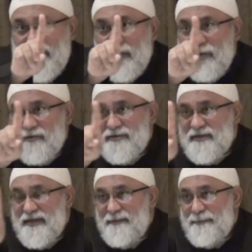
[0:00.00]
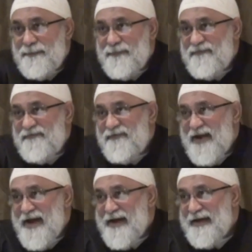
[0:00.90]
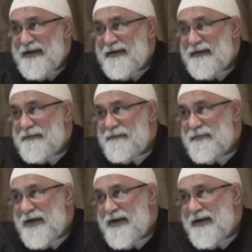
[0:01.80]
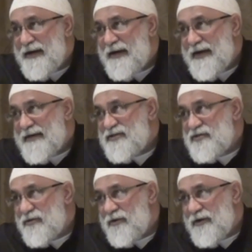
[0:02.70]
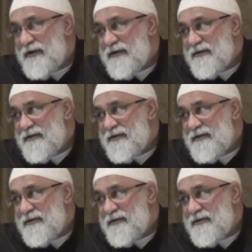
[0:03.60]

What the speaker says: closely flying by asteroid